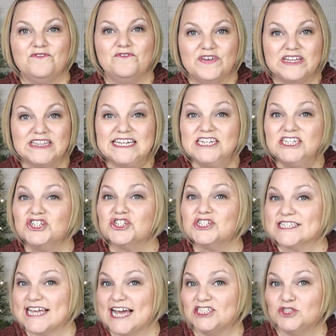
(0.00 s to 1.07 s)
Filling your
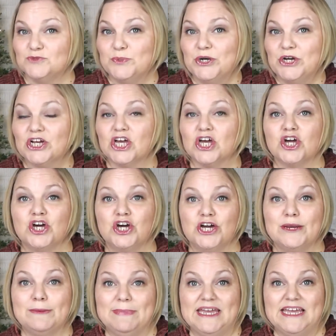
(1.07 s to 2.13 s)
sketchbook
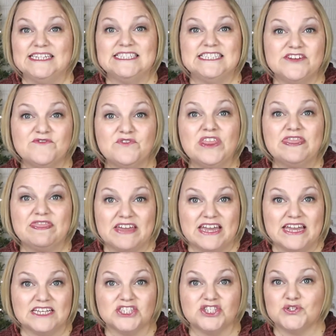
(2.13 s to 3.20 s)
could mean different
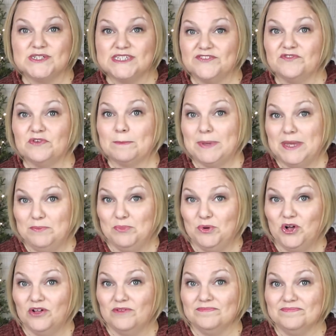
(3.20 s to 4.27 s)
things to different
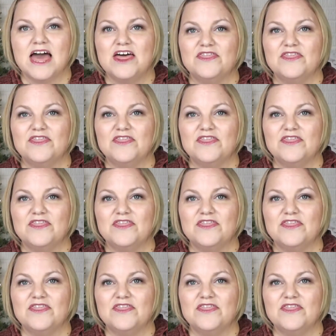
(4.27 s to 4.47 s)
people.